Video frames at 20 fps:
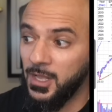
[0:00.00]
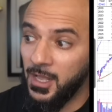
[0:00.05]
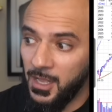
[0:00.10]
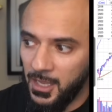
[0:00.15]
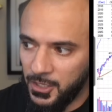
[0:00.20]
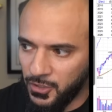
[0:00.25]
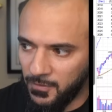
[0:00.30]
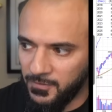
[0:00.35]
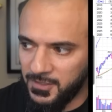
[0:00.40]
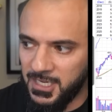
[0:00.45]

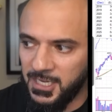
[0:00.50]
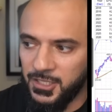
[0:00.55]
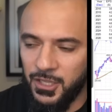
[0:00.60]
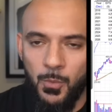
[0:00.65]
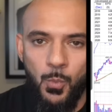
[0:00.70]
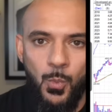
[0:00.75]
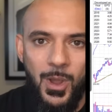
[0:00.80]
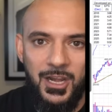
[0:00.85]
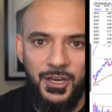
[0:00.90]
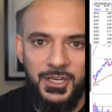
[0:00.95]
has obviously
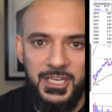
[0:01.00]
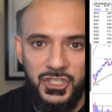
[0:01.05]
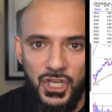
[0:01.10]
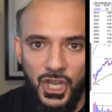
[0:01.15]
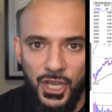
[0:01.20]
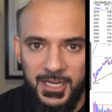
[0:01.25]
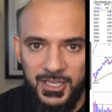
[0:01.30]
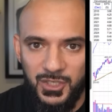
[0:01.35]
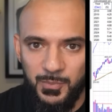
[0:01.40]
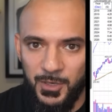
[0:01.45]
done well on its
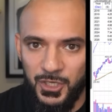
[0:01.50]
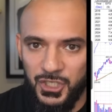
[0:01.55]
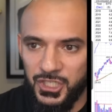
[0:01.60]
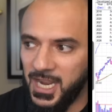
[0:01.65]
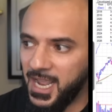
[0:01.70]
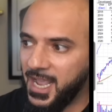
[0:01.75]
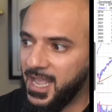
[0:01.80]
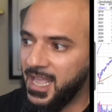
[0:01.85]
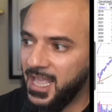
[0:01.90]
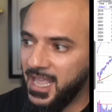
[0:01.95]
earnings per
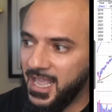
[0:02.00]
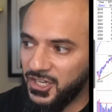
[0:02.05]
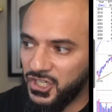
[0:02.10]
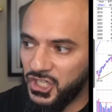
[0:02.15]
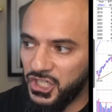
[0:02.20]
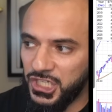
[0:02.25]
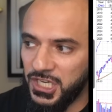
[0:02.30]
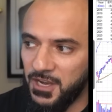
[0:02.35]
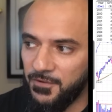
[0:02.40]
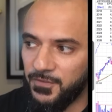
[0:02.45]
share. It's
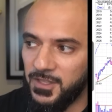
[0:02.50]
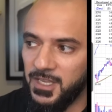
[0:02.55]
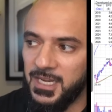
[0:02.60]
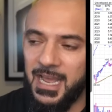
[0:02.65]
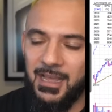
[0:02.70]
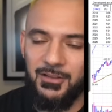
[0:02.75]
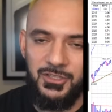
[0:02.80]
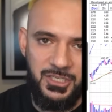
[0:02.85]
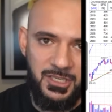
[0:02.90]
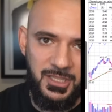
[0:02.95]
shifted
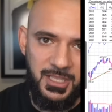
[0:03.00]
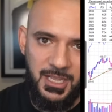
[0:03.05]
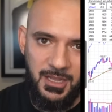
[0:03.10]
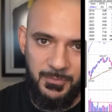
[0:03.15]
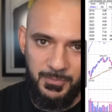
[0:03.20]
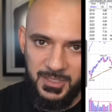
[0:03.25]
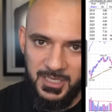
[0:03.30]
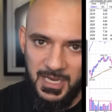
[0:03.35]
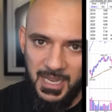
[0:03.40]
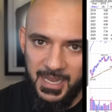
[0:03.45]
out to the
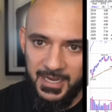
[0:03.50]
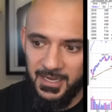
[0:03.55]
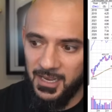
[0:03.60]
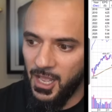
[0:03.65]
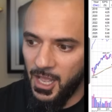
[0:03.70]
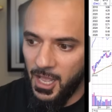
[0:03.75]
upside.